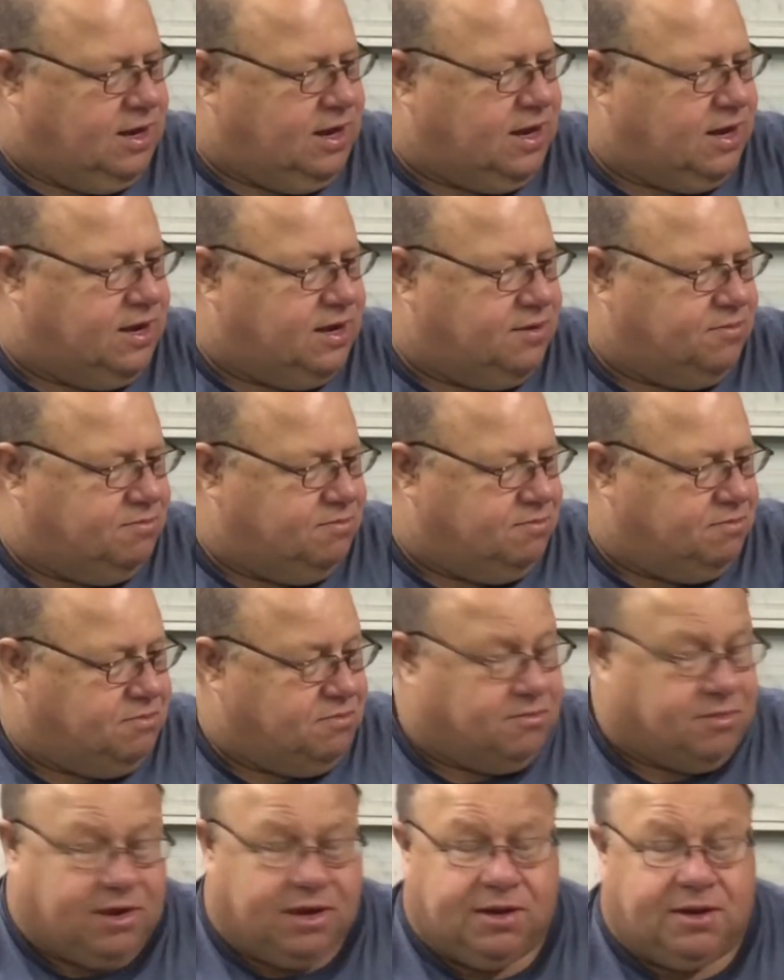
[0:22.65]
and
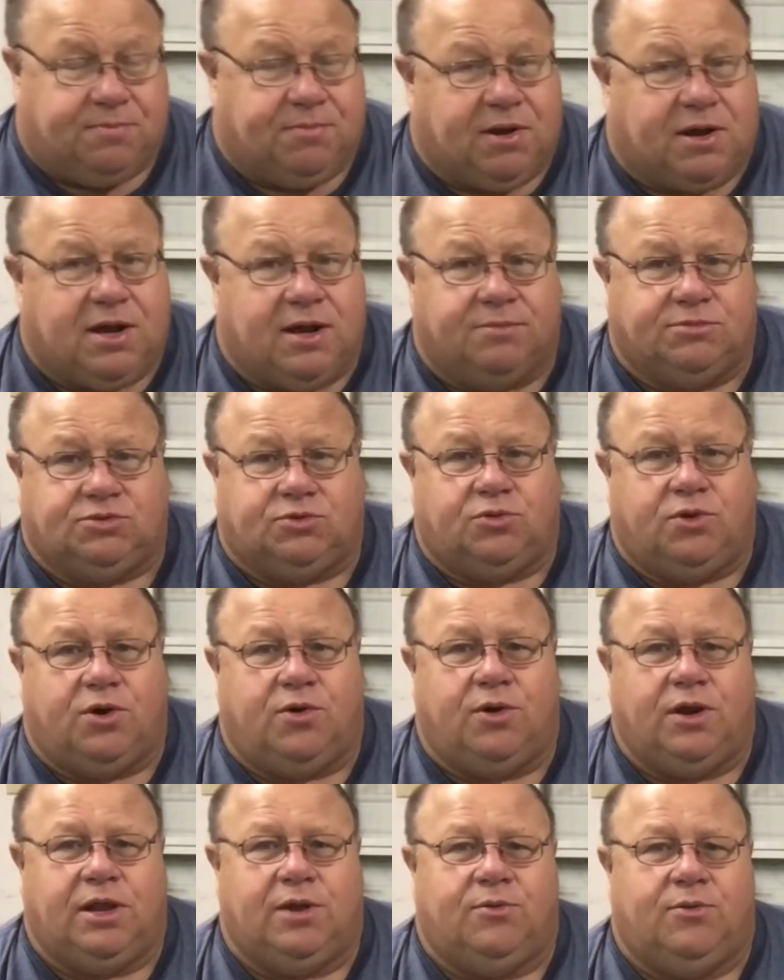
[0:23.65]
it becomes
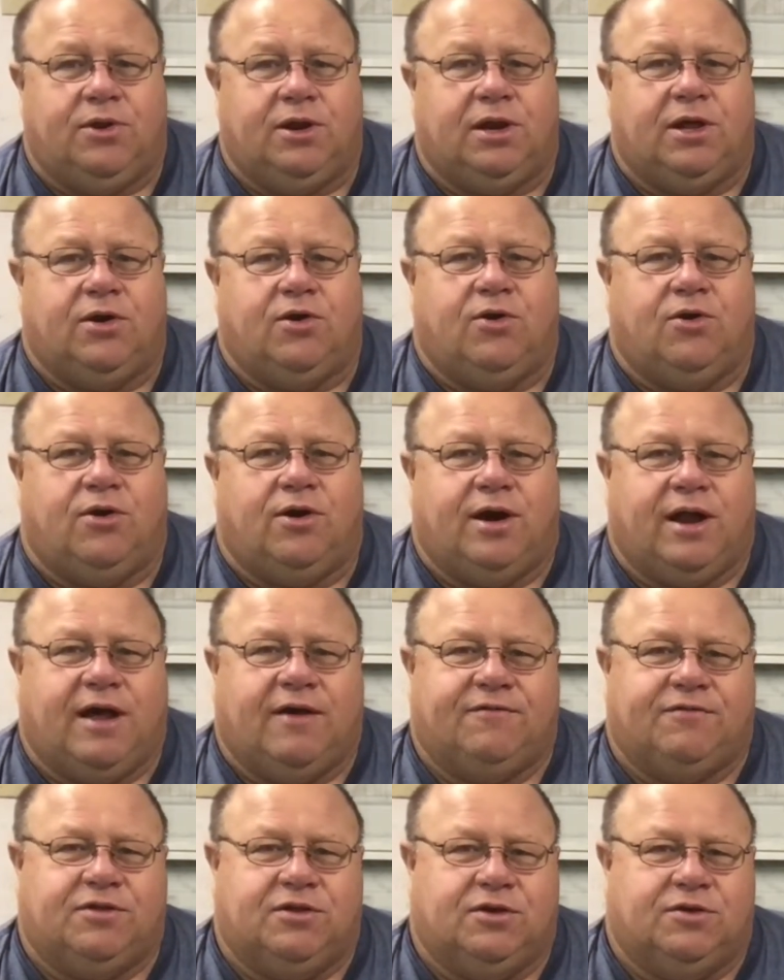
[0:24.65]
really hard
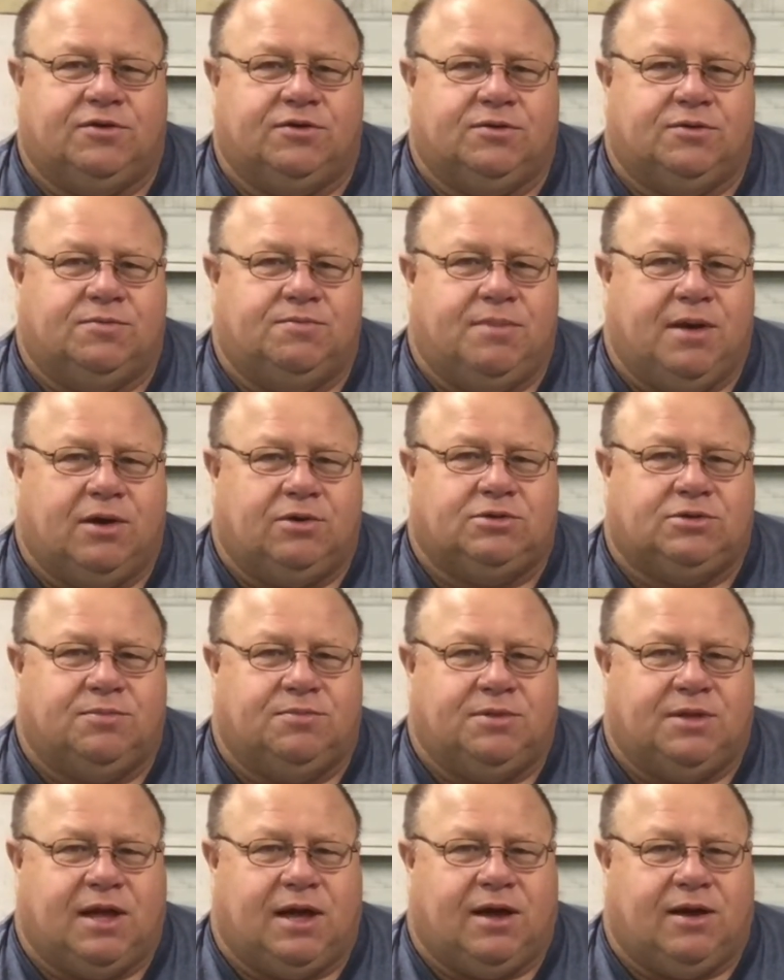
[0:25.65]
after you melt
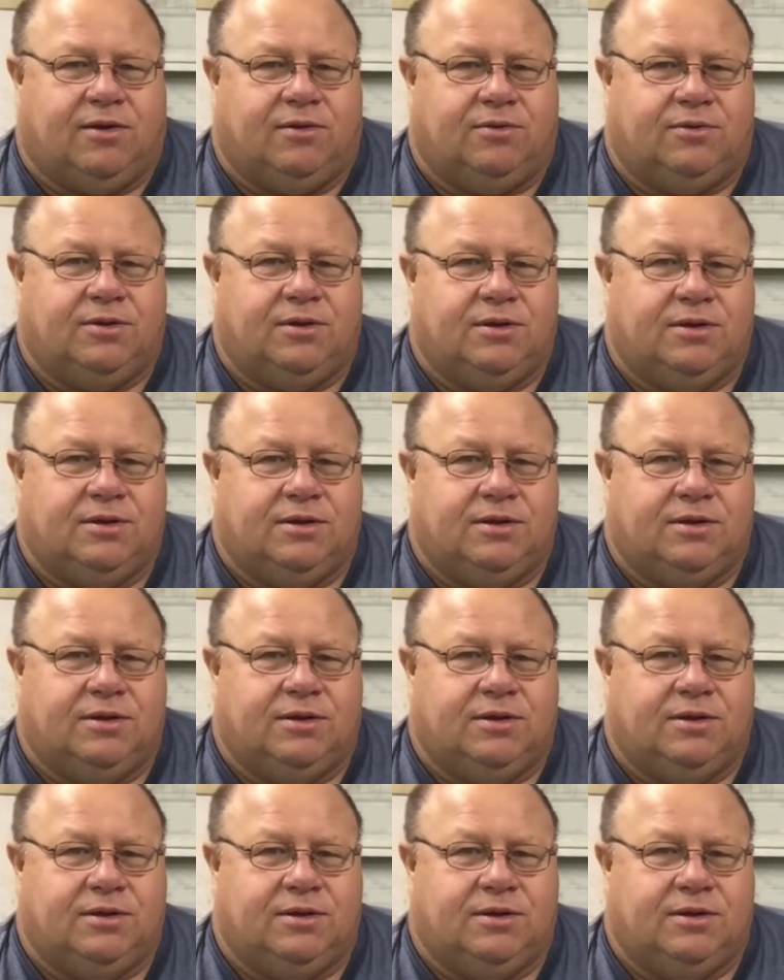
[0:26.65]
them down.